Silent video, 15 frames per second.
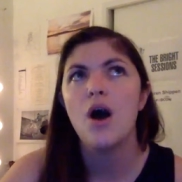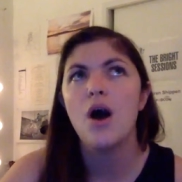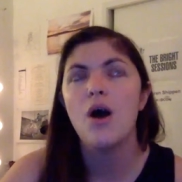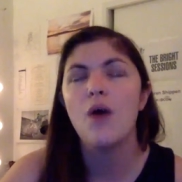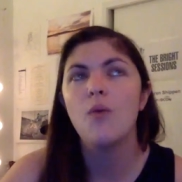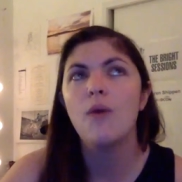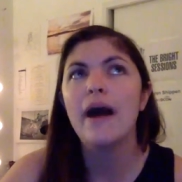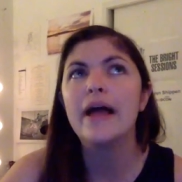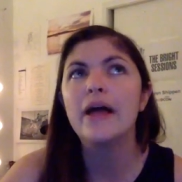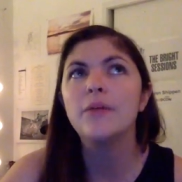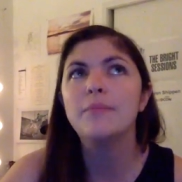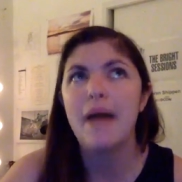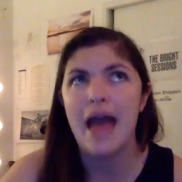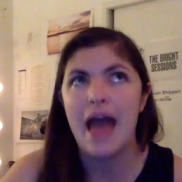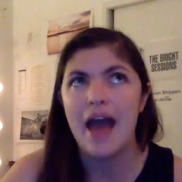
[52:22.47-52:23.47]
a while
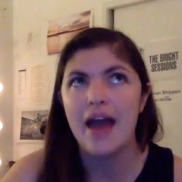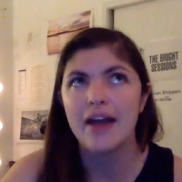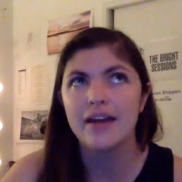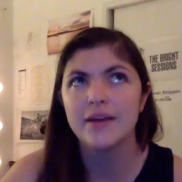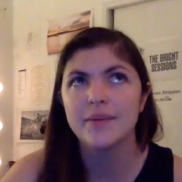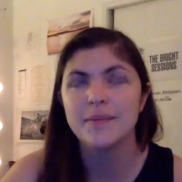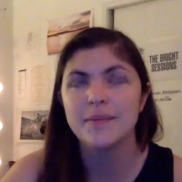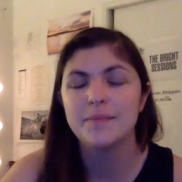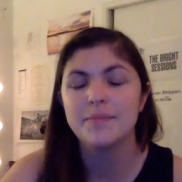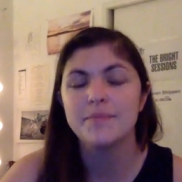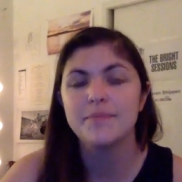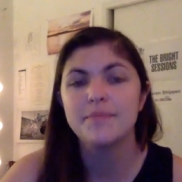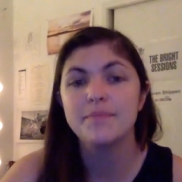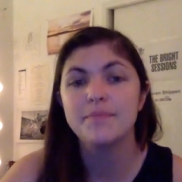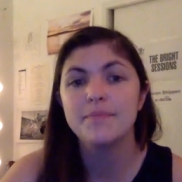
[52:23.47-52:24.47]
back
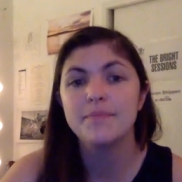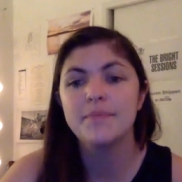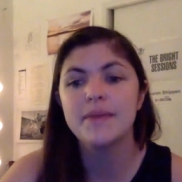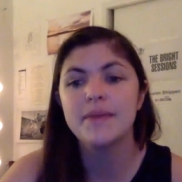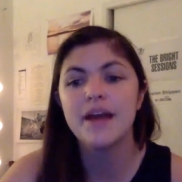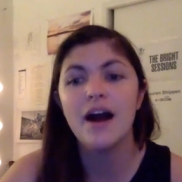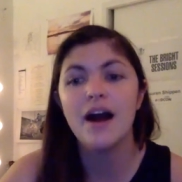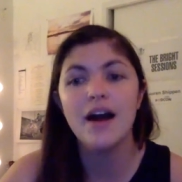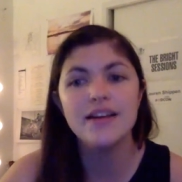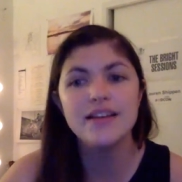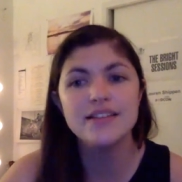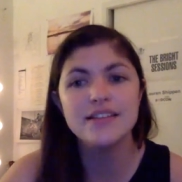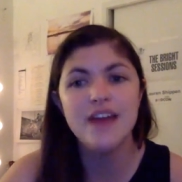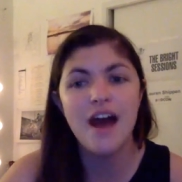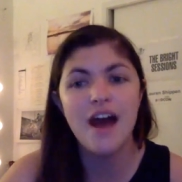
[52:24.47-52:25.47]

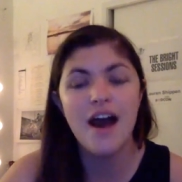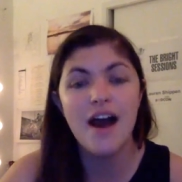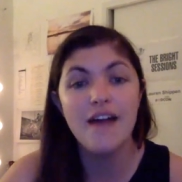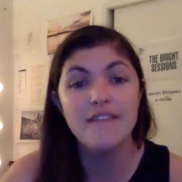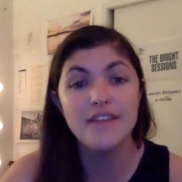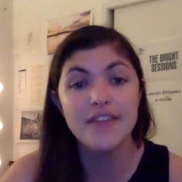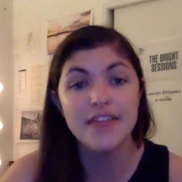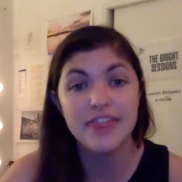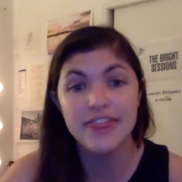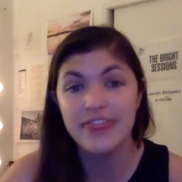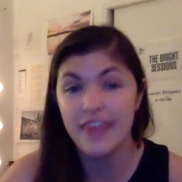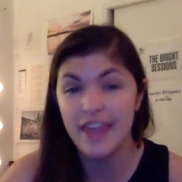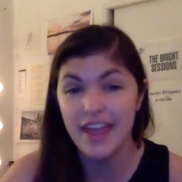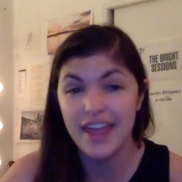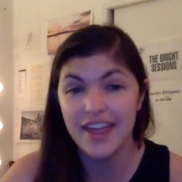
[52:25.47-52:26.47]
because of a
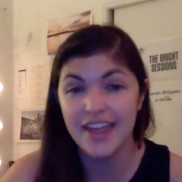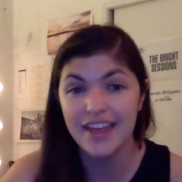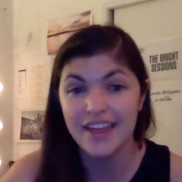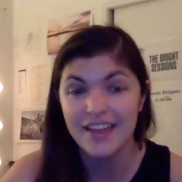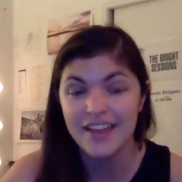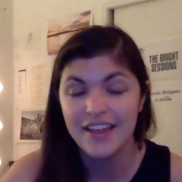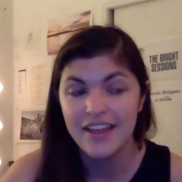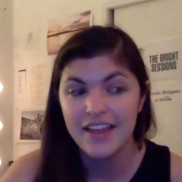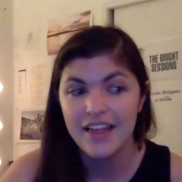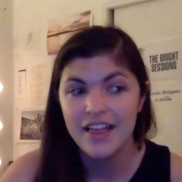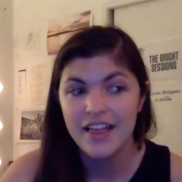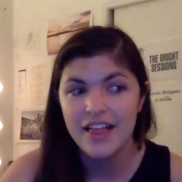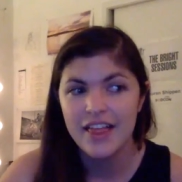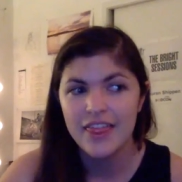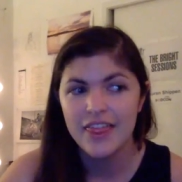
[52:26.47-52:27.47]
thing
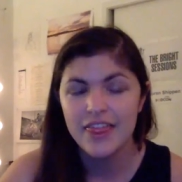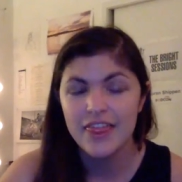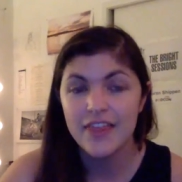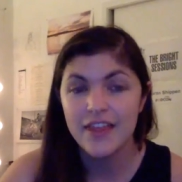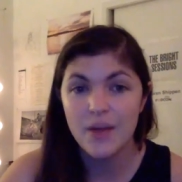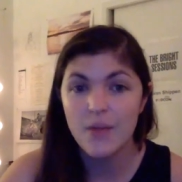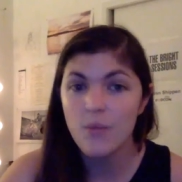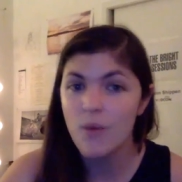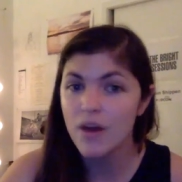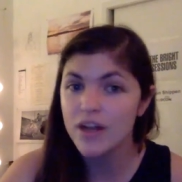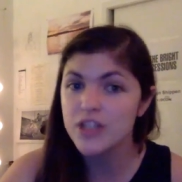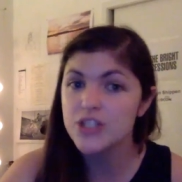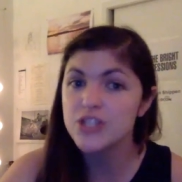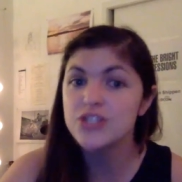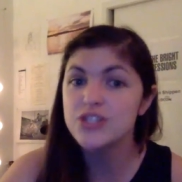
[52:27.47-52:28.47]
that I wanted
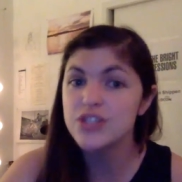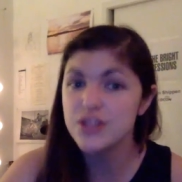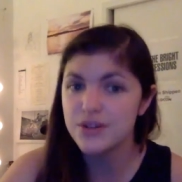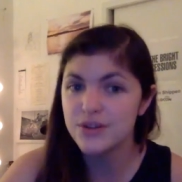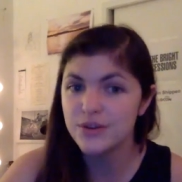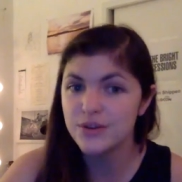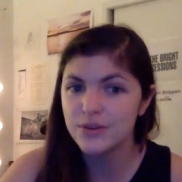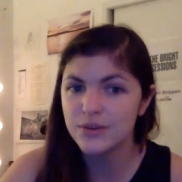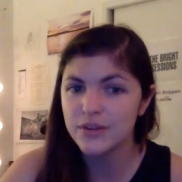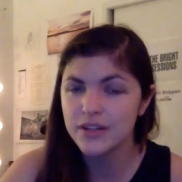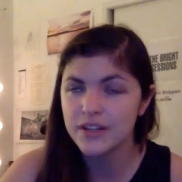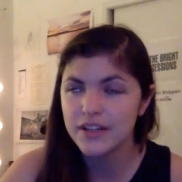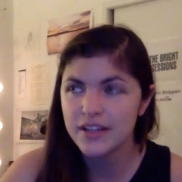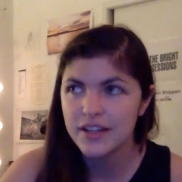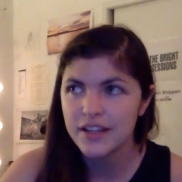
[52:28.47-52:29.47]
to do.
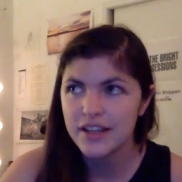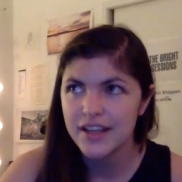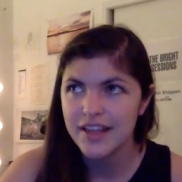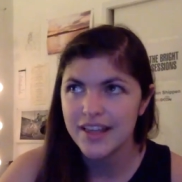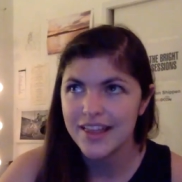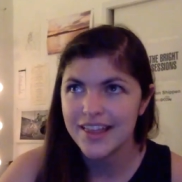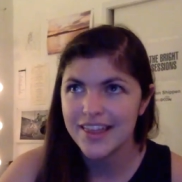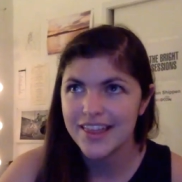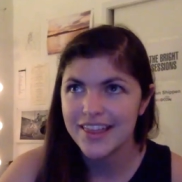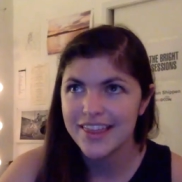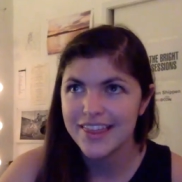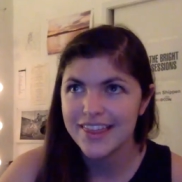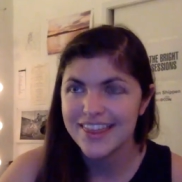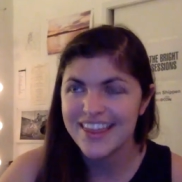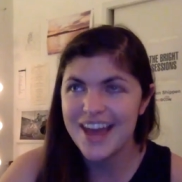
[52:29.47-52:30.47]

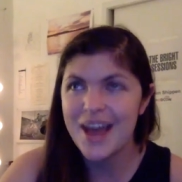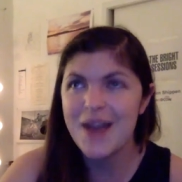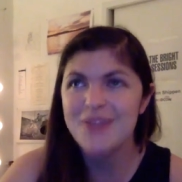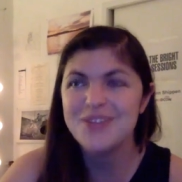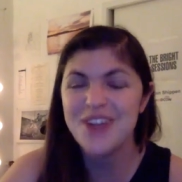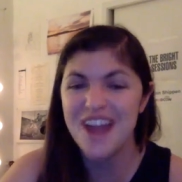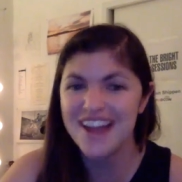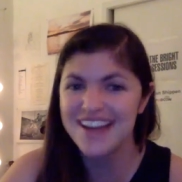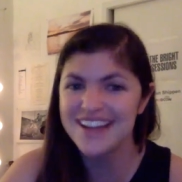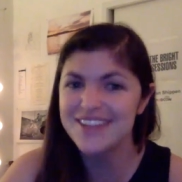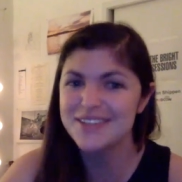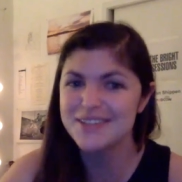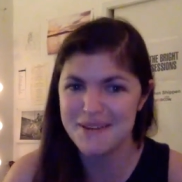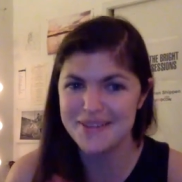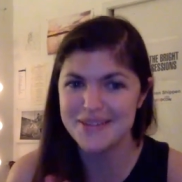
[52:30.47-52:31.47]
I'm trying to
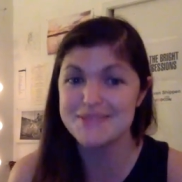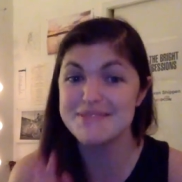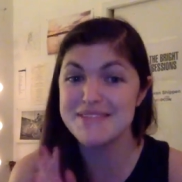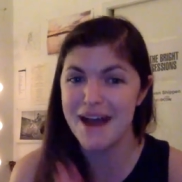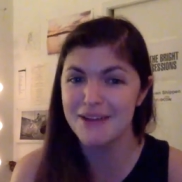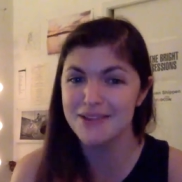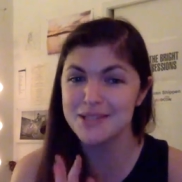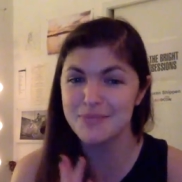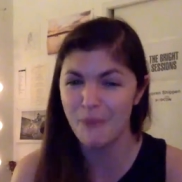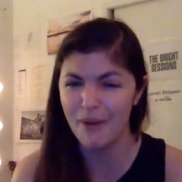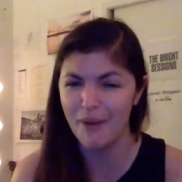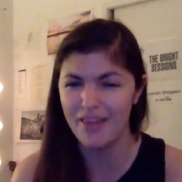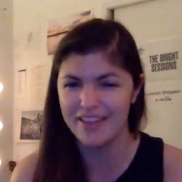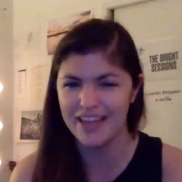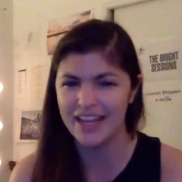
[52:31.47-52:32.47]
explain this without
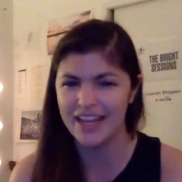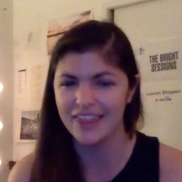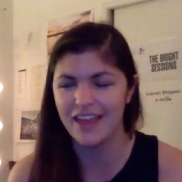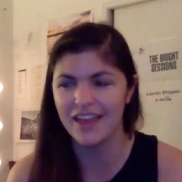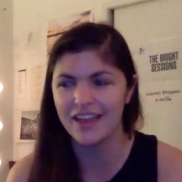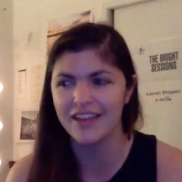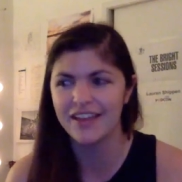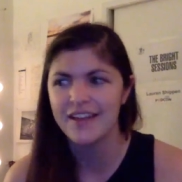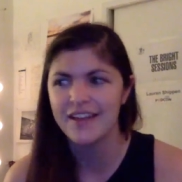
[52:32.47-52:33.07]
spoiling anything.